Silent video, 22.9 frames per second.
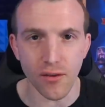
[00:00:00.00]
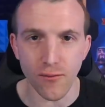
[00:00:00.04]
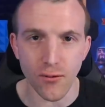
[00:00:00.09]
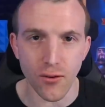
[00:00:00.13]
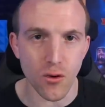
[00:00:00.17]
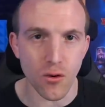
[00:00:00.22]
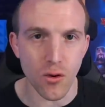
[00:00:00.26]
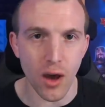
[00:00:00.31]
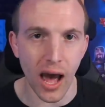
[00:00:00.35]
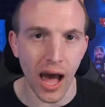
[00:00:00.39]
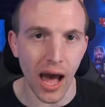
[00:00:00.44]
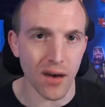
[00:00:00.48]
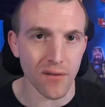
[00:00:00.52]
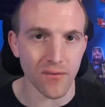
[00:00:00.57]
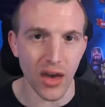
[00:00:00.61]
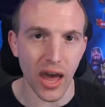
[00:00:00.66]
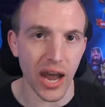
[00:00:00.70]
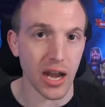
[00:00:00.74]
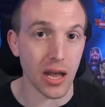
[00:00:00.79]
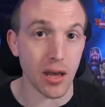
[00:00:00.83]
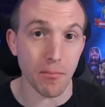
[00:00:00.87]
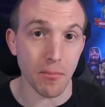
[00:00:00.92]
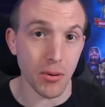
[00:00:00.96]
if you have
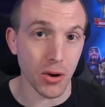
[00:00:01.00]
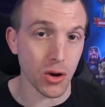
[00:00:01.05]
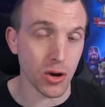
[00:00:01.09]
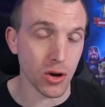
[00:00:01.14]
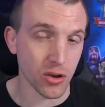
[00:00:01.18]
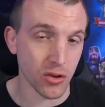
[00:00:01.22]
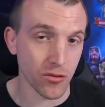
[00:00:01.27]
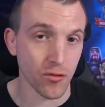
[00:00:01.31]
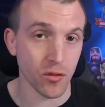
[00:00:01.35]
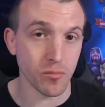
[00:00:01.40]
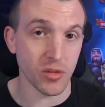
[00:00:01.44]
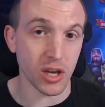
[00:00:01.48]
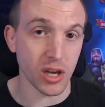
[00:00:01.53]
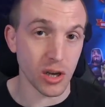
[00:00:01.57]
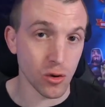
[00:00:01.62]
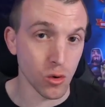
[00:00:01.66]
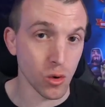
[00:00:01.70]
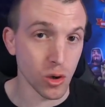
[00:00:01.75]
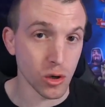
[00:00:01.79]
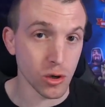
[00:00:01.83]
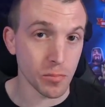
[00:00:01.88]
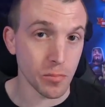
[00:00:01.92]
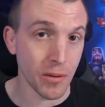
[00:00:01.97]
any perks from the
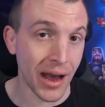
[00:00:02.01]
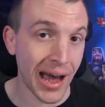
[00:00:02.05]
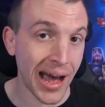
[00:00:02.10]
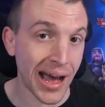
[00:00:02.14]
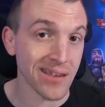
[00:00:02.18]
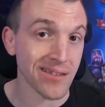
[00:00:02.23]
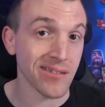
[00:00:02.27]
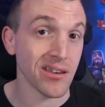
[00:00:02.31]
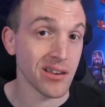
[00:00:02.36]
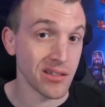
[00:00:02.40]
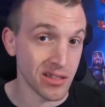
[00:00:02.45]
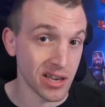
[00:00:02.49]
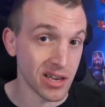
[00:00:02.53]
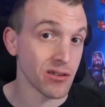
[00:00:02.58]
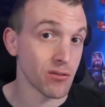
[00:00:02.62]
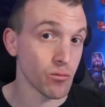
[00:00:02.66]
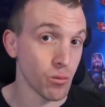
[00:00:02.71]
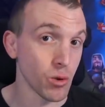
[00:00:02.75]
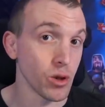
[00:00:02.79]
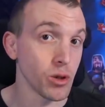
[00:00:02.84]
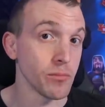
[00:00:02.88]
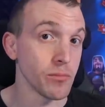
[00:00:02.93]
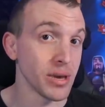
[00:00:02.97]
gold pass, this
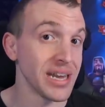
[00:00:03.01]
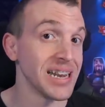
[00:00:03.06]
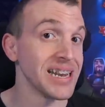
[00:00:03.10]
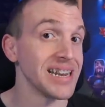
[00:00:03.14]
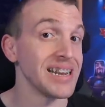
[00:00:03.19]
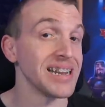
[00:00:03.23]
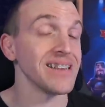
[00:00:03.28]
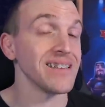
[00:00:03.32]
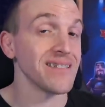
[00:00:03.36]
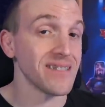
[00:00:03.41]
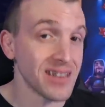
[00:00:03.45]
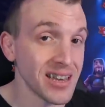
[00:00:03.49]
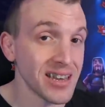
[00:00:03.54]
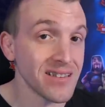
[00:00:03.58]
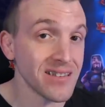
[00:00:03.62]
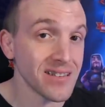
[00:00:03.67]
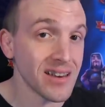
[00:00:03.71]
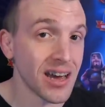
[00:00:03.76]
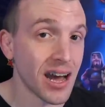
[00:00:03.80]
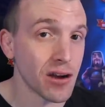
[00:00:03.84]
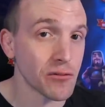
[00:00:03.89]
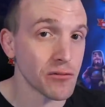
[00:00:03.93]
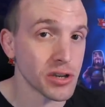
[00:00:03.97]
will mean it is
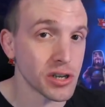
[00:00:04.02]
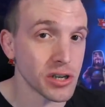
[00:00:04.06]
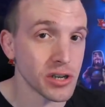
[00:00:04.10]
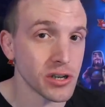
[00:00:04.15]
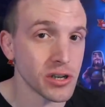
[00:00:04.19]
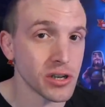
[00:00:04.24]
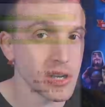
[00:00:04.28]
discounted.